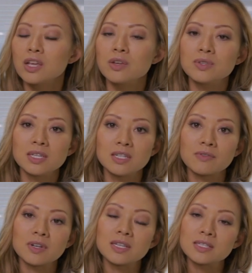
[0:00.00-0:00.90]
using
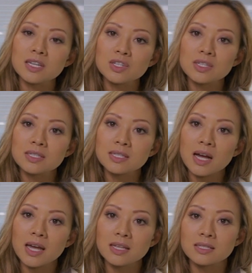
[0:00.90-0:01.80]
different incision
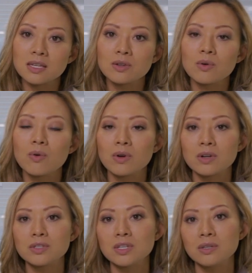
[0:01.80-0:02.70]
sites in
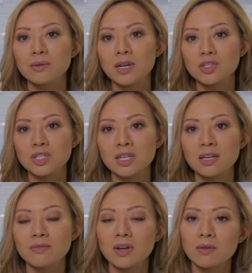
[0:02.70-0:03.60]
order to
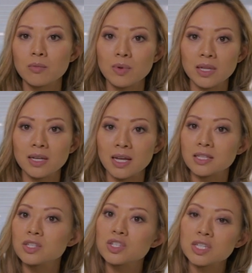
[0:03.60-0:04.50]
achieve a really
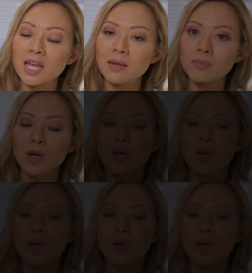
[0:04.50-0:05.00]
nice shape